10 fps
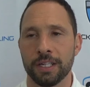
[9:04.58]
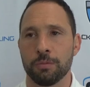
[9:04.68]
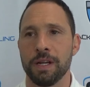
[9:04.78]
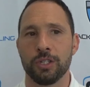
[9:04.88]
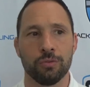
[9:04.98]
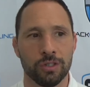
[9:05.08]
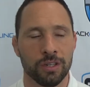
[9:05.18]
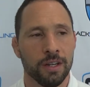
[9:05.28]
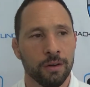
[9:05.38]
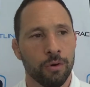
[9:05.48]
speech was,
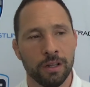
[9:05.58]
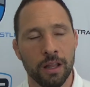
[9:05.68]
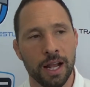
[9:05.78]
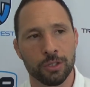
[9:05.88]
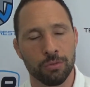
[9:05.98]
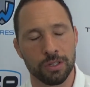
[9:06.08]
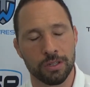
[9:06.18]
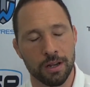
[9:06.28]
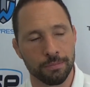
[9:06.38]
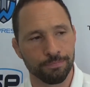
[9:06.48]
one of the lines
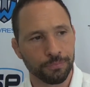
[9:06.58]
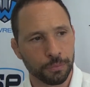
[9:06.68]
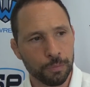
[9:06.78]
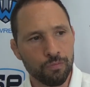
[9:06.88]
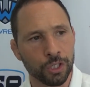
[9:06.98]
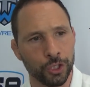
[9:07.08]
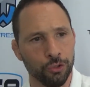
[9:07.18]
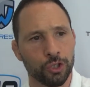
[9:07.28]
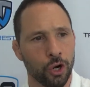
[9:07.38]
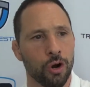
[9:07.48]
was,
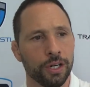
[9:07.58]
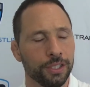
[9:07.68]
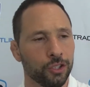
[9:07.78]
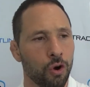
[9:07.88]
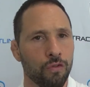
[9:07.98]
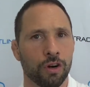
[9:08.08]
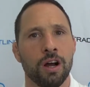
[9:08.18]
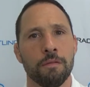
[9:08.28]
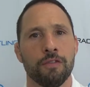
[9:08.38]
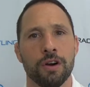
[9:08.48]
choose courage over
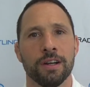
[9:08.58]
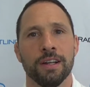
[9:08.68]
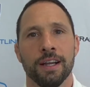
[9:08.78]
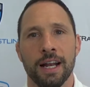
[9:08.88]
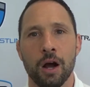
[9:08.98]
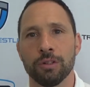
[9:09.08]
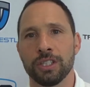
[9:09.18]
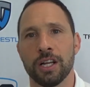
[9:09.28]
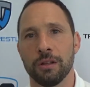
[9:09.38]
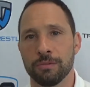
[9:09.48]
comfort. And I
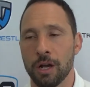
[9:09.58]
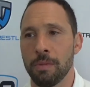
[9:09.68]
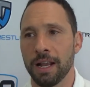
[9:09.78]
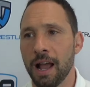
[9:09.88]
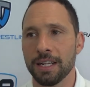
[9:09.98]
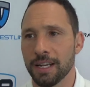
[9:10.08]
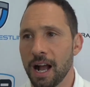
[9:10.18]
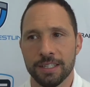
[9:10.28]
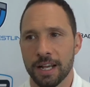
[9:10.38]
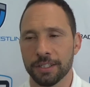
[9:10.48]
always tell my guys,
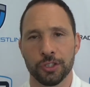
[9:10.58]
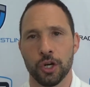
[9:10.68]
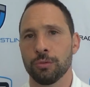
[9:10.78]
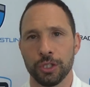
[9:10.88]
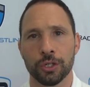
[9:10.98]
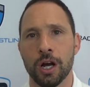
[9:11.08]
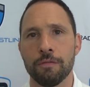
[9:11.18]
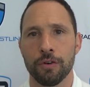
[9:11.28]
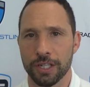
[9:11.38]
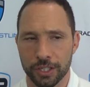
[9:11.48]
God's not concerned with your
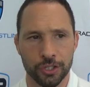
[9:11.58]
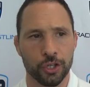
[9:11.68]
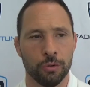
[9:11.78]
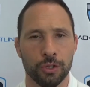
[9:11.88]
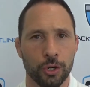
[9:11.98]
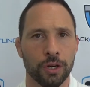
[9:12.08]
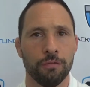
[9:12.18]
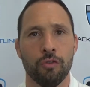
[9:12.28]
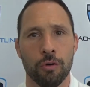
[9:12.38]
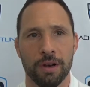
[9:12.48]
comfort, he's concerned with your
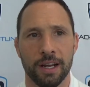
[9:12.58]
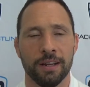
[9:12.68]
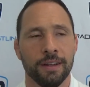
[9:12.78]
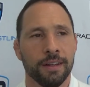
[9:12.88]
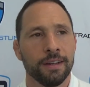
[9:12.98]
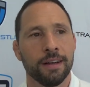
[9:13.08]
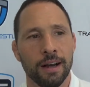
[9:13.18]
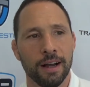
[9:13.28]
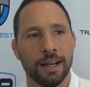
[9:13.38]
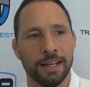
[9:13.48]
conformity.
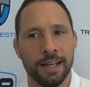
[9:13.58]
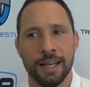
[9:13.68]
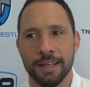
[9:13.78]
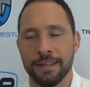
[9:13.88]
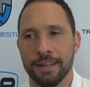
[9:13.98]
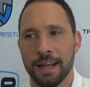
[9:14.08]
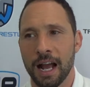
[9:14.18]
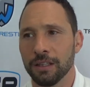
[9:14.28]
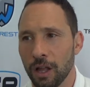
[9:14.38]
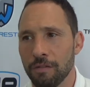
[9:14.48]
And
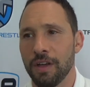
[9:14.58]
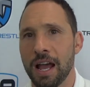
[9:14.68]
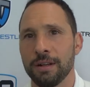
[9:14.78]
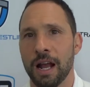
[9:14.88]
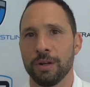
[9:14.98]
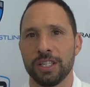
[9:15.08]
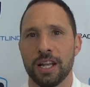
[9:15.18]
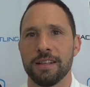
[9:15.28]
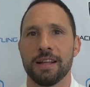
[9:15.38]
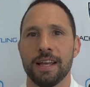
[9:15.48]
I love that, how he
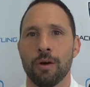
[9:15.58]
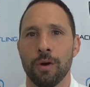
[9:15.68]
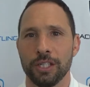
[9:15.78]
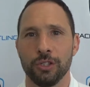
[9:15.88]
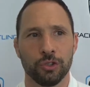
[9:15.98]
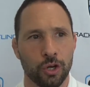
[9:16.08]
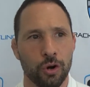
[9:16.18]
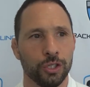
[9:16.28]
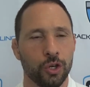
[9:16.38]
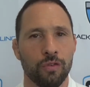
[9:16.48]
said that way. Choose
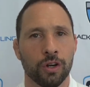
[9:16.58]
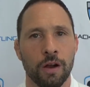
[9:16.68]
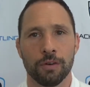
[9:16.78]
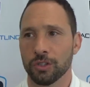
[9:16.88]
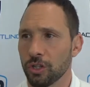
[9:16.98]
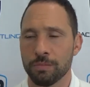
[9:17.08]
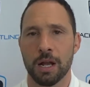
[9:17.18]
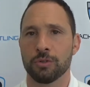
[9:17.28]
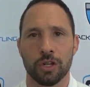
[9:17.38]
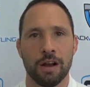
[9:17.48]
courage over comfort, because
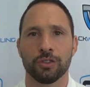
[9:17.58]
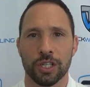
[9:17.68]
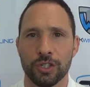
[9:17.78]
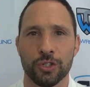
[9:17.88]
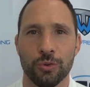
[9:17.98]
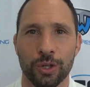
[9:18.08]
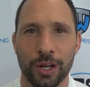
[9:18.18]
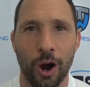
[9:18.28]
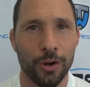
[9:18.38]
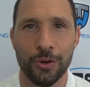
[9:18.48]
sometimes conversations are really
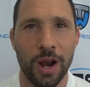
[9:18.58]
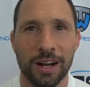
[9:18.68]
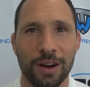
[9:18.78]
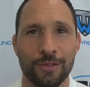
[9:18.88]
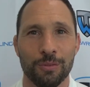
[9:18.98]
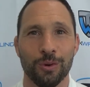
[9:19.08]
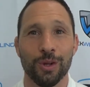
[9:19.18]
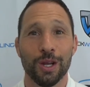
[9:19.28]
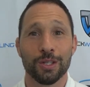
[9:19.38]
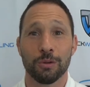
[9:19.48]
hard, they're not comfortable.
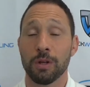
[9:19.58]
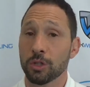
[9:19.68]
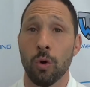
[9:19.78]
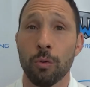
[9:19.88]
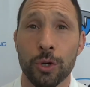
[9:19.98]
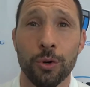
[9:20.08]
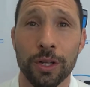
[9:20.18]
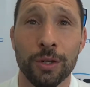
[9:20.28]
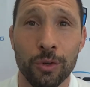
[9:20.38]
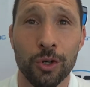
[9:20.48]
Sometimes what we're doing
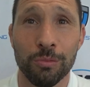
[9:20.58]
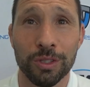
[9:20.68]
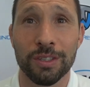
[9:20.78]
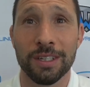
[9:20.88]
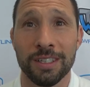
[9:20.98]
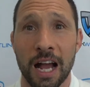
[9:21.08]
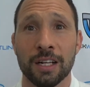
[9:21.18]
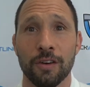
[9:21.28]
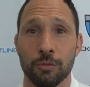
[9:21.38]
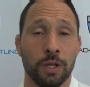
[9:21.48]
in the room is not
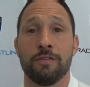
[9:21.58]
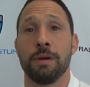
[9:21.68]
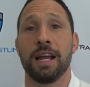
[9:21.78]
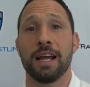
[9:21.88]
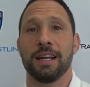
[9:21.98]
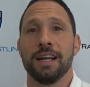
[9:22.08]
comfortable. Even me, I